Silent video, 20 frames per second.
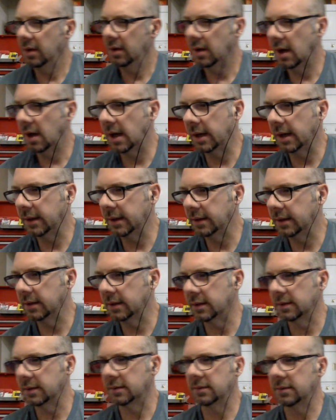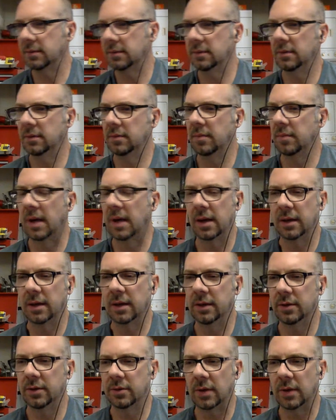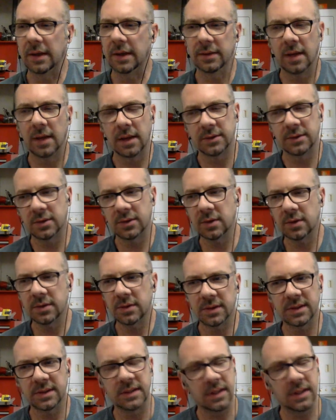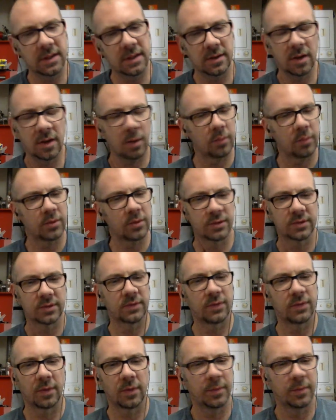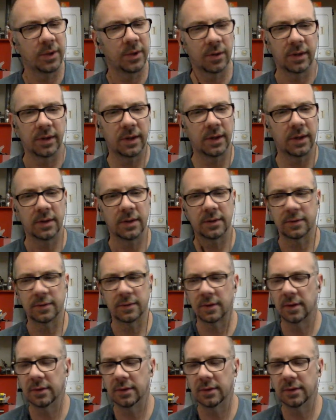I I started to see the numbers from year to year